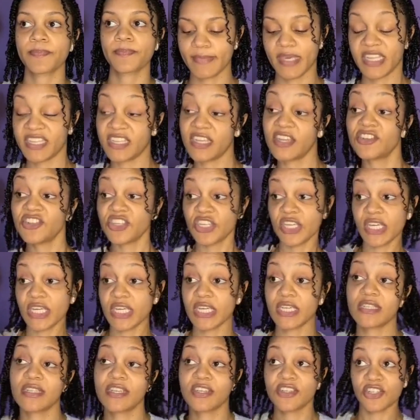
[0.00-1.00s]
It a
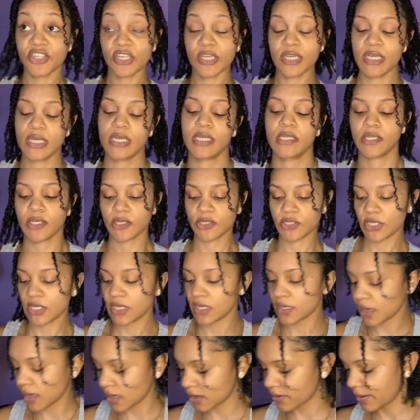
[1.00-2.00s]
shake, it a shake, it a
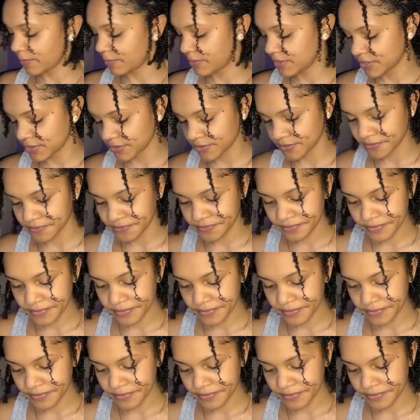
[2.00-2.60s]
shake. All right, we're done.